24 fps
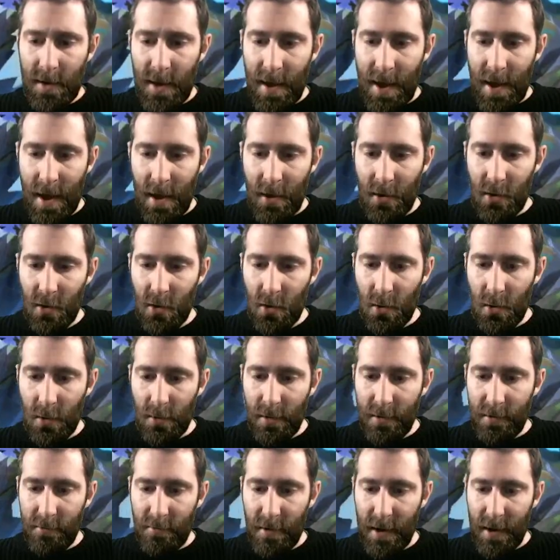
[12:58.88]
Now, who
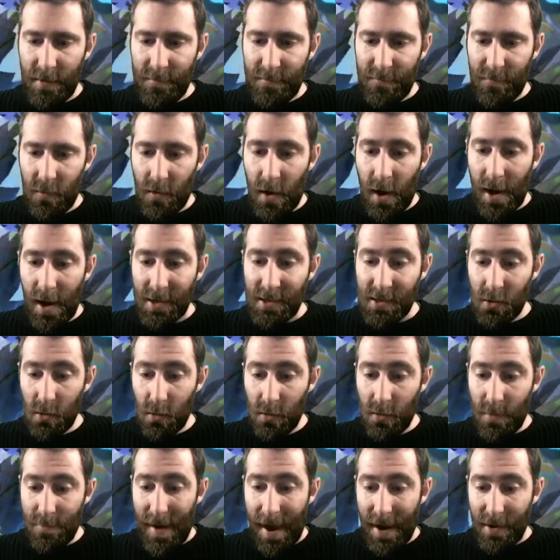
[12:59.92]
are we reinforce? Actually,
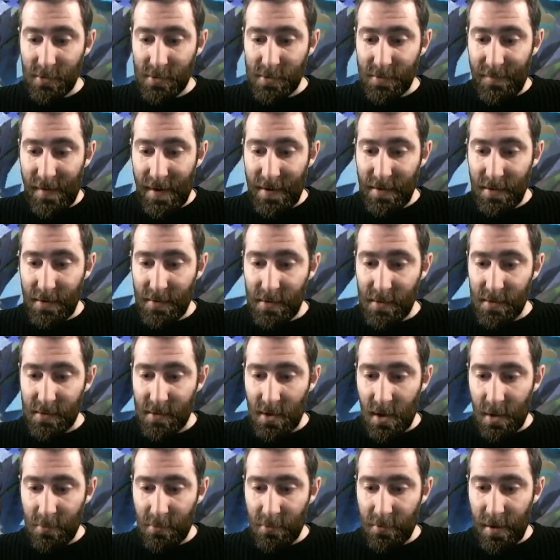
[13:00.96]
all the battles have ended this
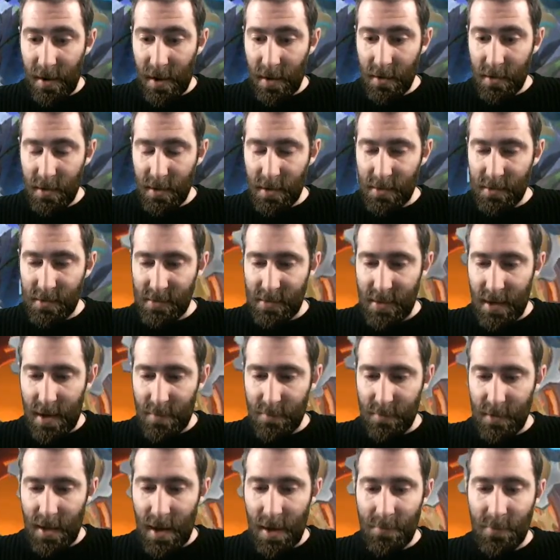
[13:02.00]
time around,
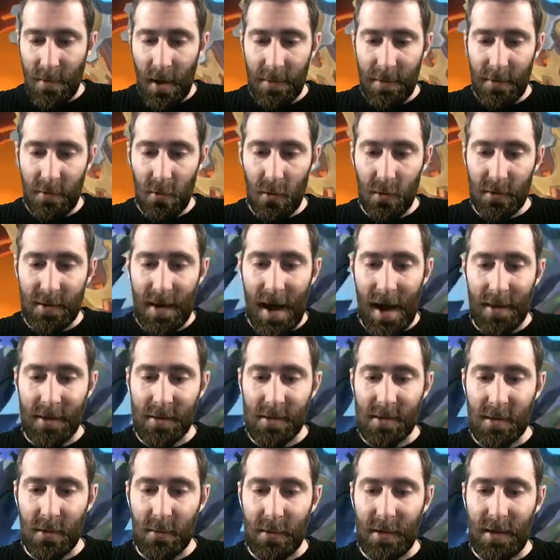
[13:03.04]
except, yep, no, they're all
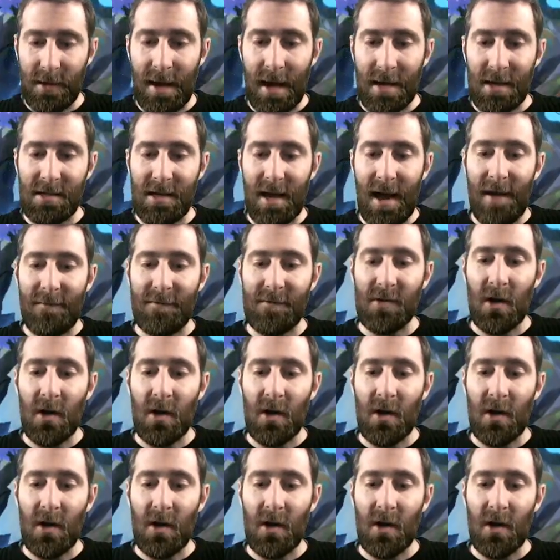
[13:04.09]
done. So we didn't actually